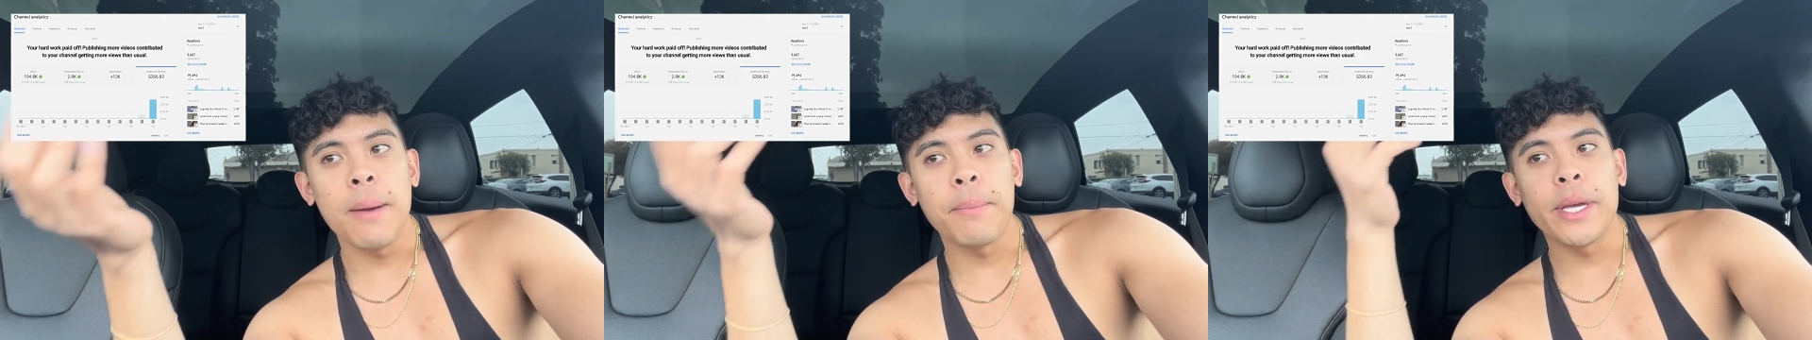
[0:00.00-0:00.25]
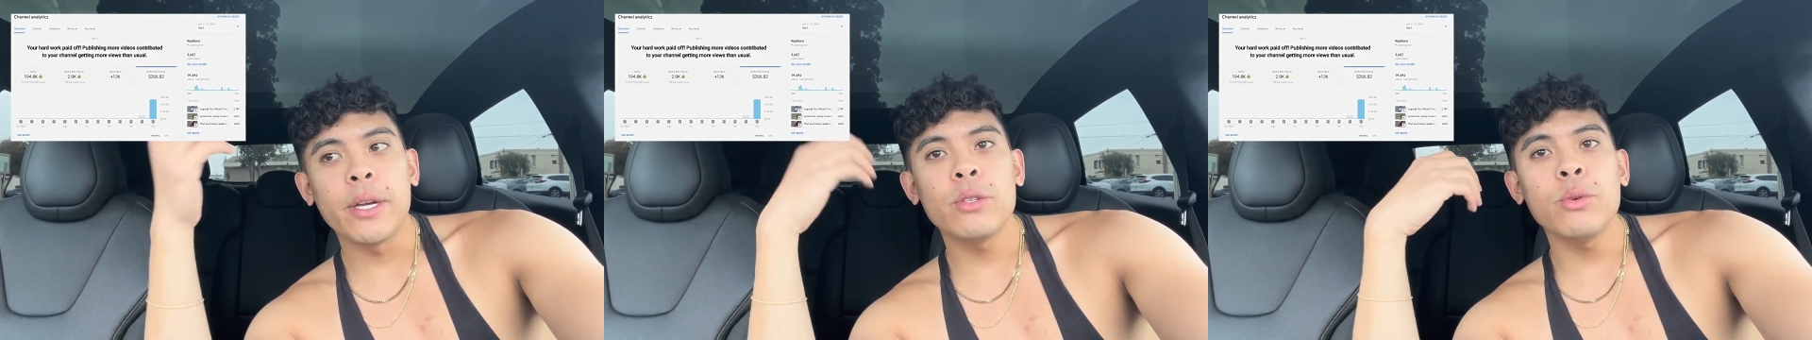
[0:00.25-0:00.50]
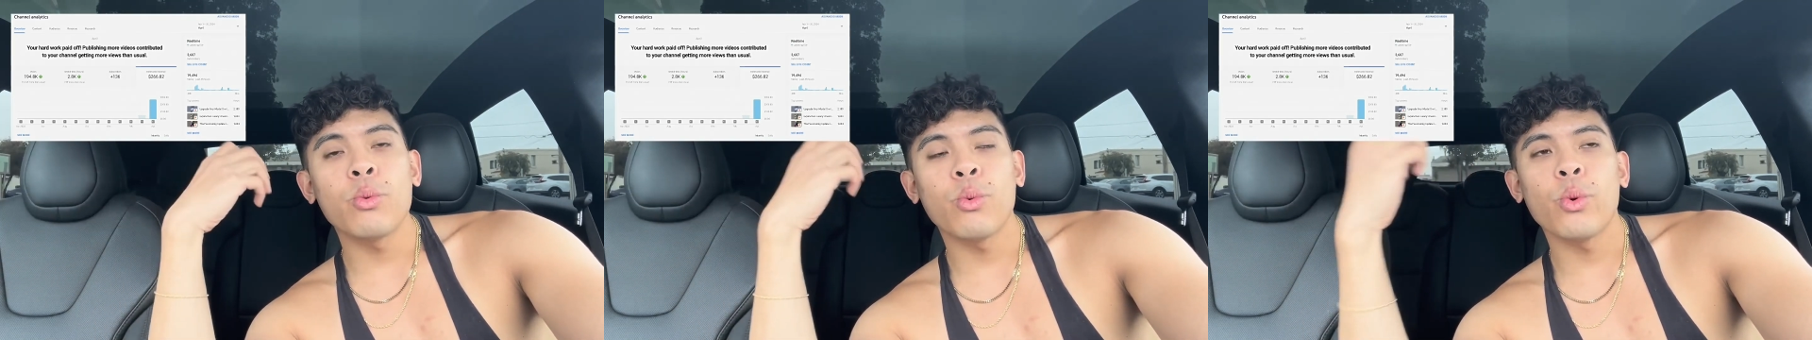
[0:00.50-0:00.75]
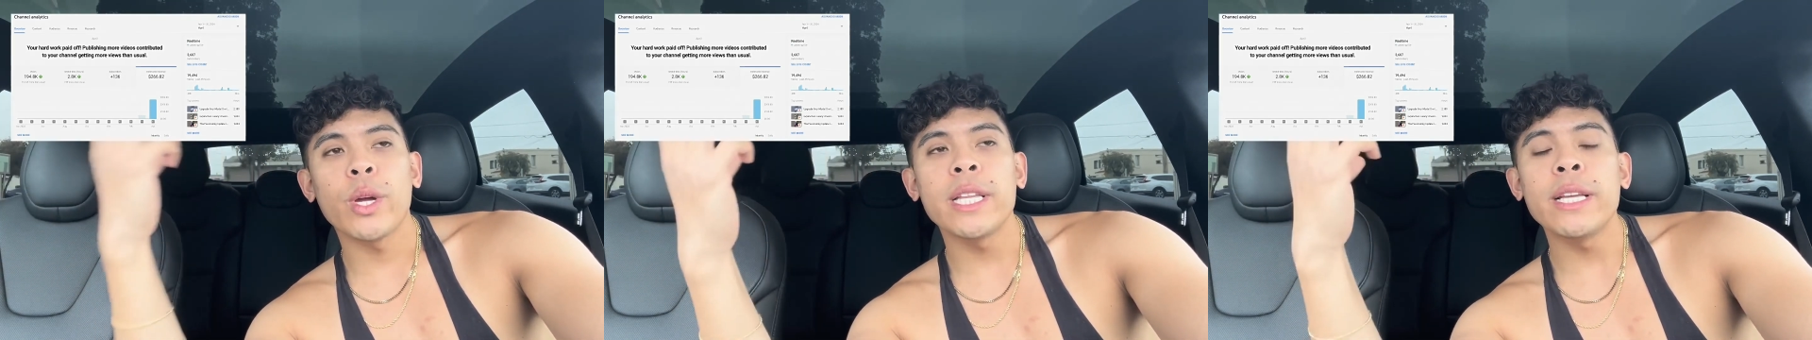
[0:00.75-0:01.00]
but he'll do
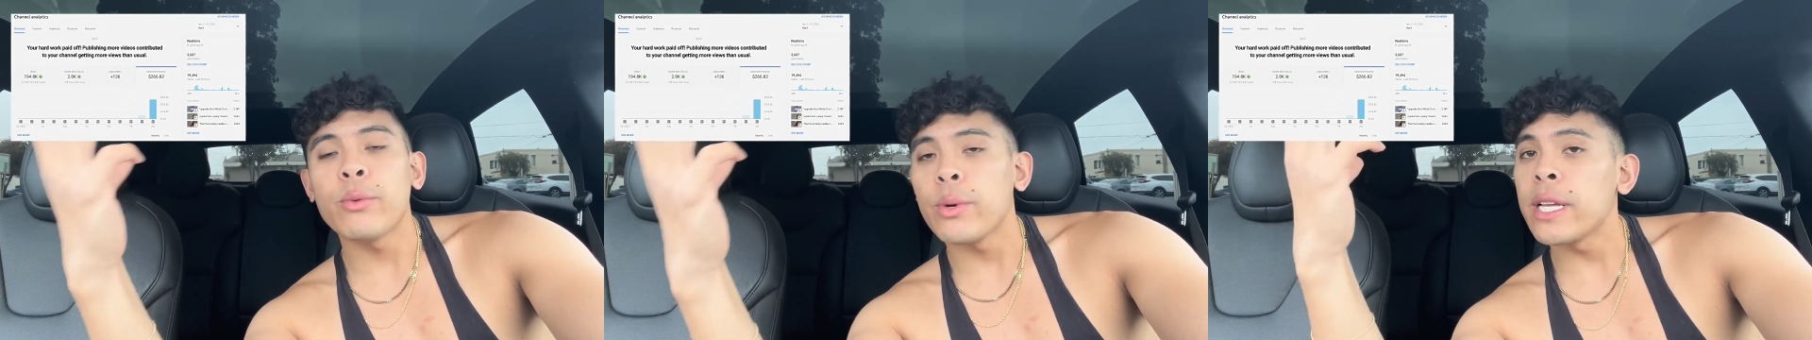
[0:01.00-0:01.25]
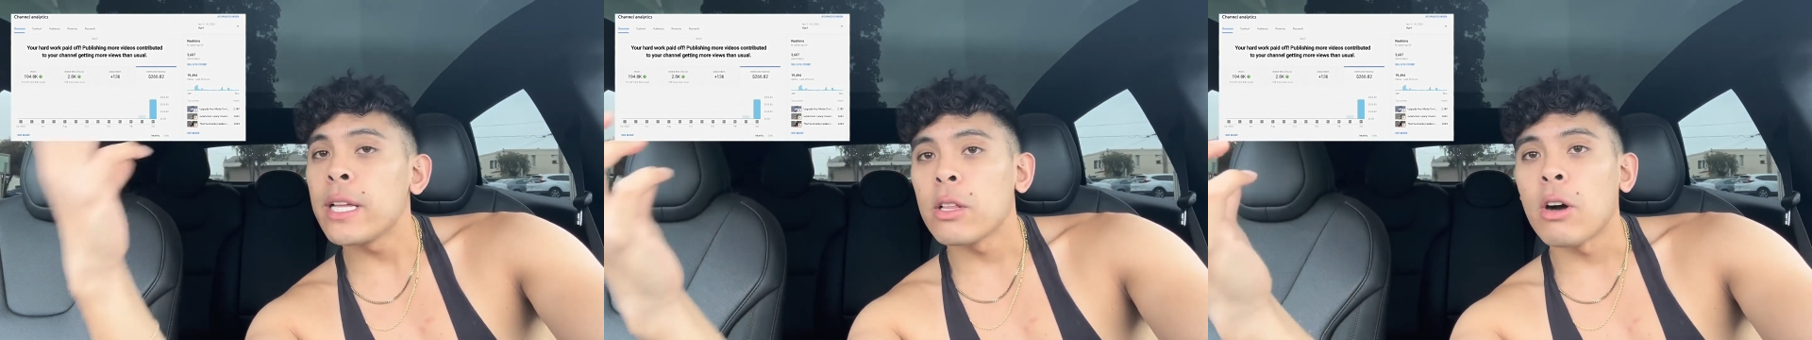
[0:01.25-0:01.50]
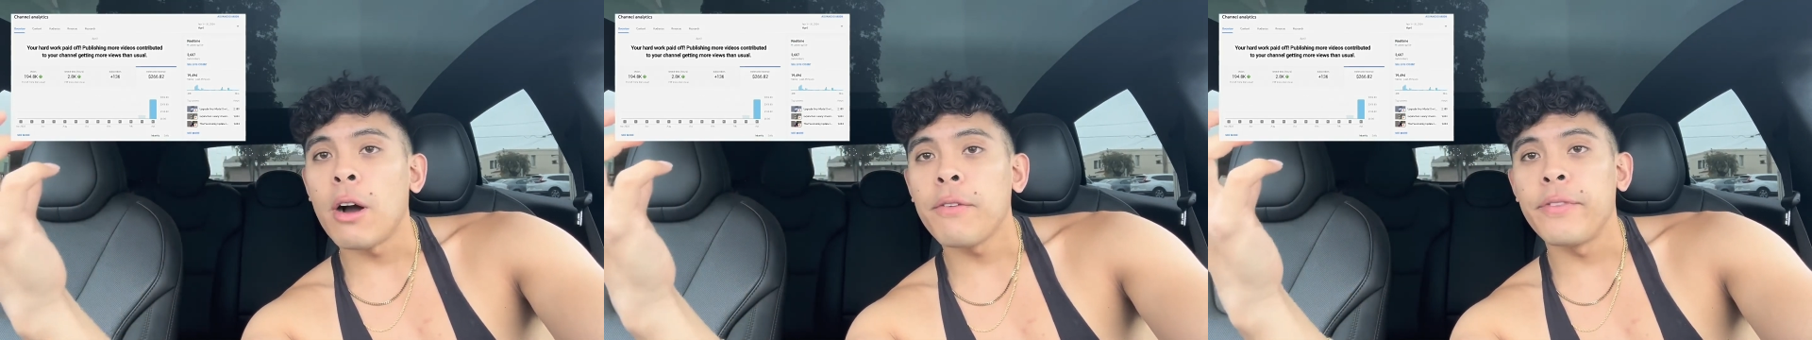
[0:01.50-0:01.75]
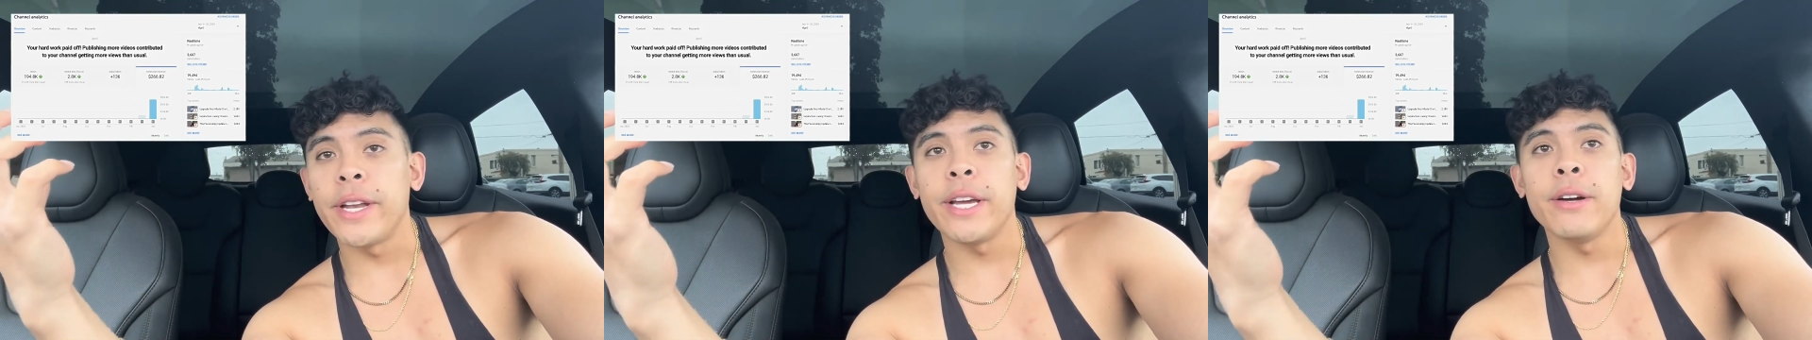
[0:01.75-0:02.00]
really, really long
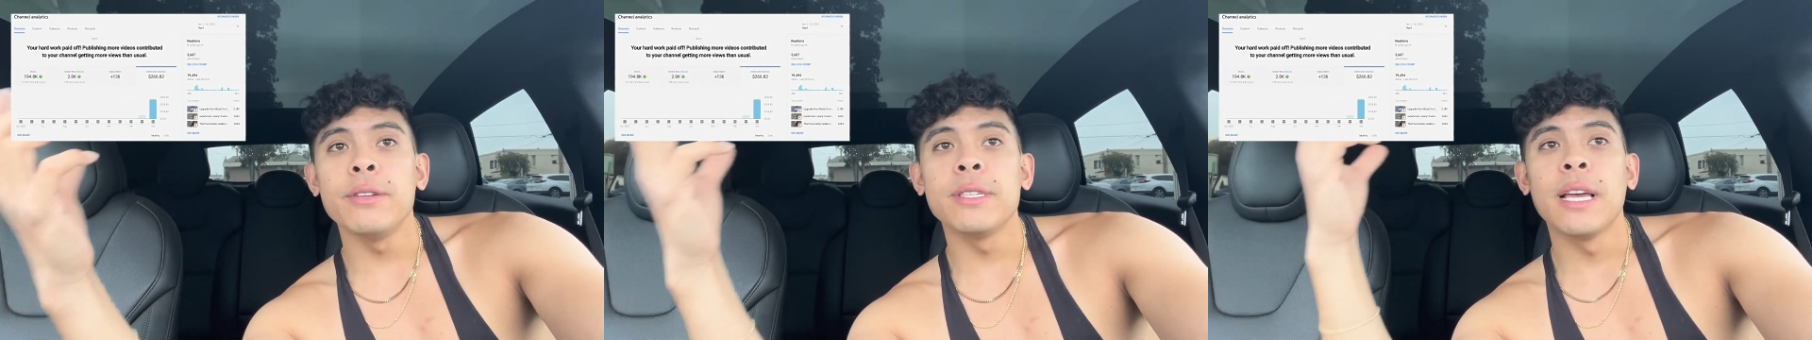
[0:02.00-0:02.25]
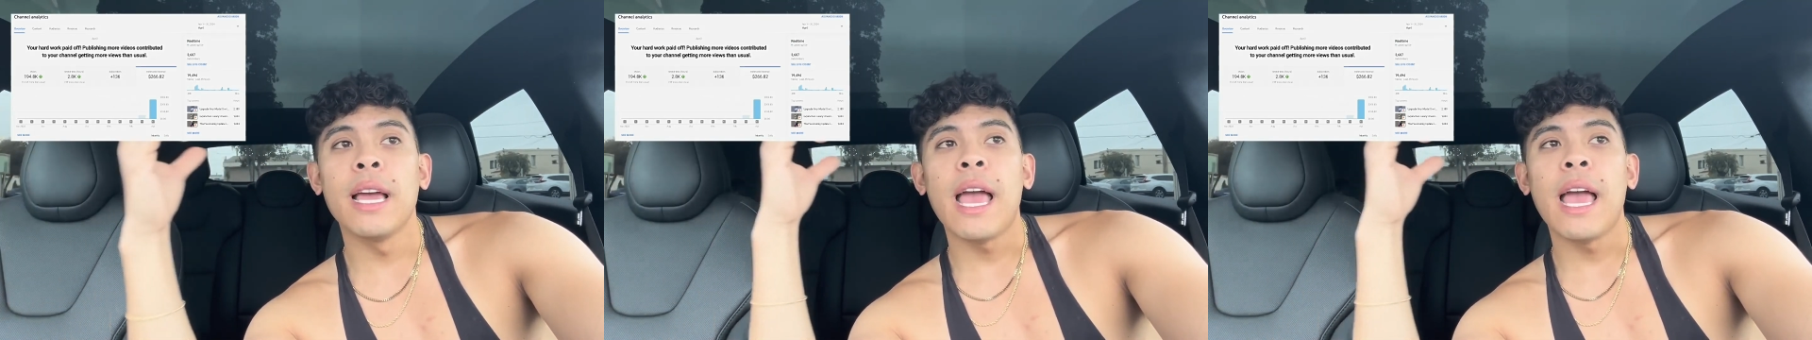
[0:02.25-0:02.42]
videos